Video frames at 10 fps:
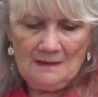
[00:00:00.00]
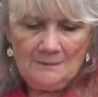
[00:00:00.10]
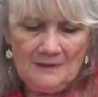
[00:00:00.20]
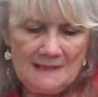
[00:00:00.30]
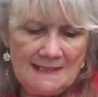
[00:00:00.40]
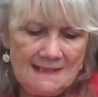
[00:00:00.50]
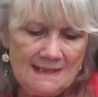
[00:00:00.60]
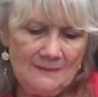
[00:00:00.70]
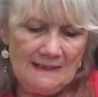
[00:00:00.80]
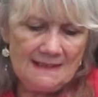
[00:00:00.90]
Princess
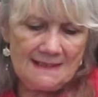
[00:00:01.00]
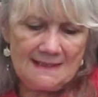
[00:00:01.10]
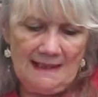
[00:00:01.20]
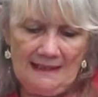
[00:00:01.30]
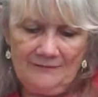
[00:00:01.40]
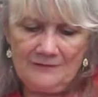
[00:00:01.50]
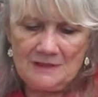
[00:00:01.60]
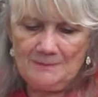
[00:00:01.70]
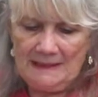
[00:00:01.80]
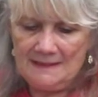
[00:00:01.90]
Louise's life
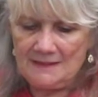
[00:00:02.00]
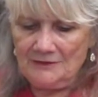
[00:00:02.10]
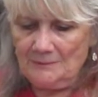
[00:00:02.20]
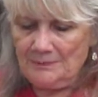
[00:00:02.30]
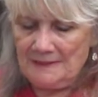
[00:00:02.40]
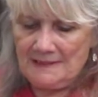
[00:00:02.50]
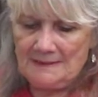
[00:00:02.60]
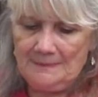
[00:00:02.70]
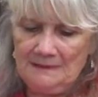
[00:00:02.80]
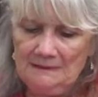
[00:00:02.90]
was based on the
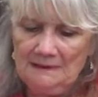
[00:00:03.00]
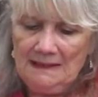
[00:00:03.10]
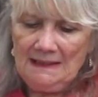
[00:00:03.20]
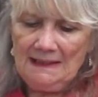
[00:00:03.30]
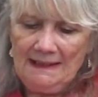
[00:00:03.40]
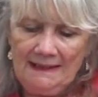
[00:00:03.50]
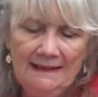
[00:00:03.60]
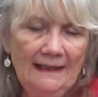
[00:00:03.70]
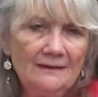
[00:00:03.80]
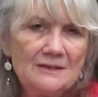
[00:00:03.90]
principle laid
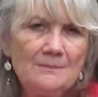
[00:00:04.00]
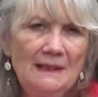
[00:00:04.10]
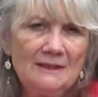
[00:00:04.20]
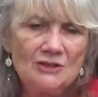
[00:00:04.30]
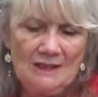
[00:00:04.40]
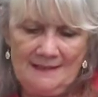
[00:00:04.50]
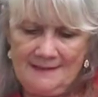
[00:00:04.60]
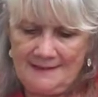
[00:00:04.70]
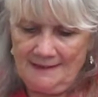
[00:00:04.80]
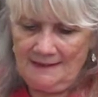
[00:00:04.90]
out by
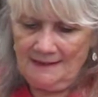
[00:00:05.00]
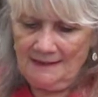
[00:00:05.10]
J.C.